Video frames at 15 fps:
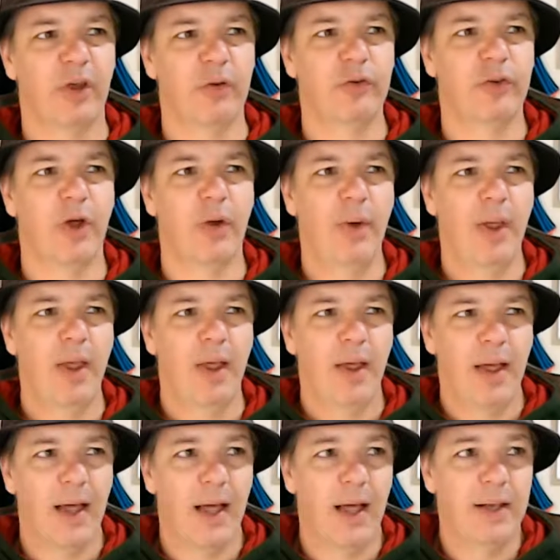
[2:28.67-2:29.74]
So
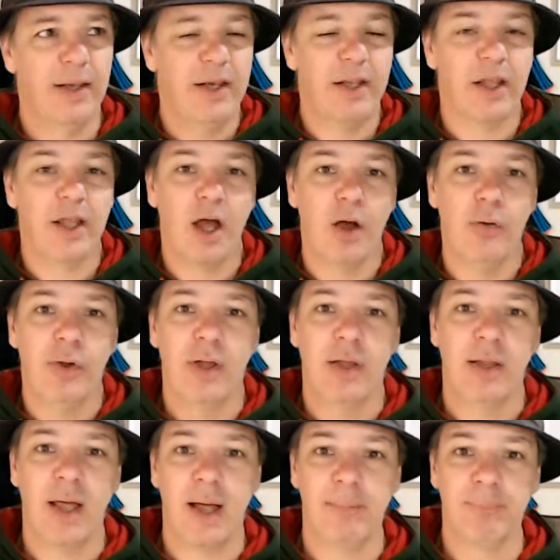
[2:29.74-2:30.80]
Lydia Ko
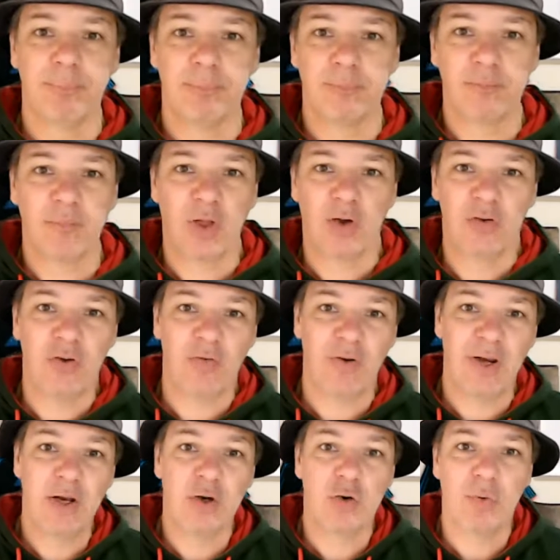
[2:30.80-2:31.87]
goes off in
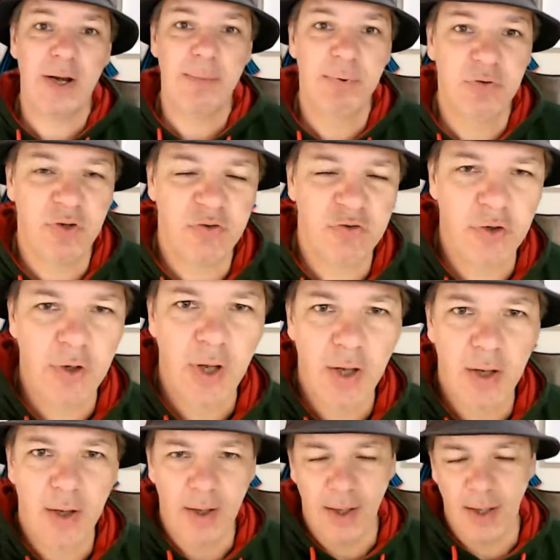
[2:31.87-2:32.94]
a great position
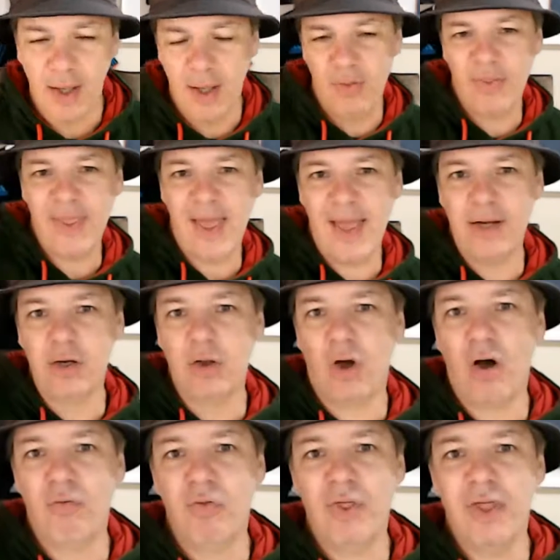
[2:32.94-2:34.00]
at the end
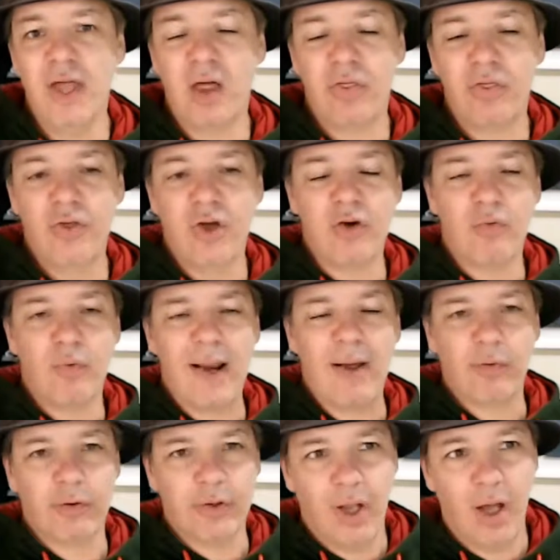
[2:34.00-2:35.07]
of the third round,
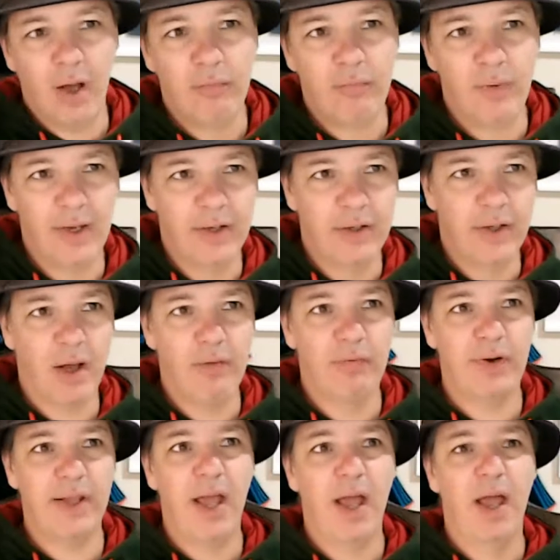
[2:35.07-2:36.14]
and
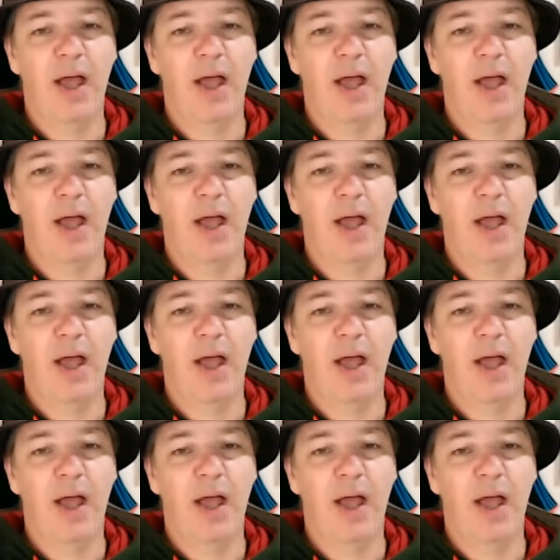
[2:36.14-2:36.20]
hopefully